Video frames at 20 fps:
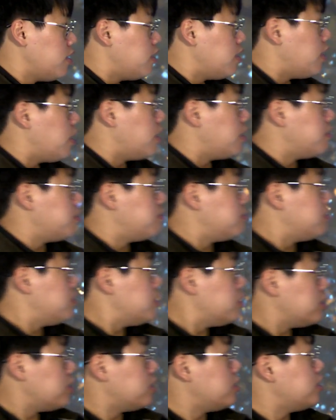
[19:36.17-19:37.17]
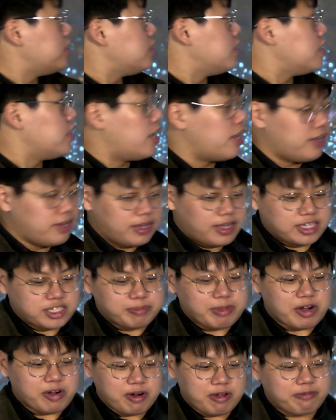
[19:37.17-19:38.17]
and yeah, as a
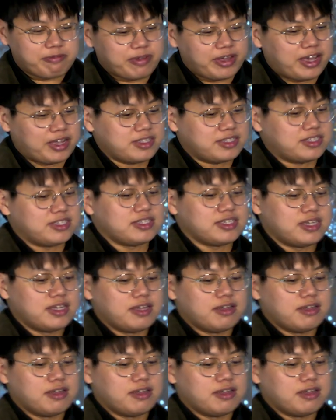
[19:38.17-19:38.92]
matter of fact,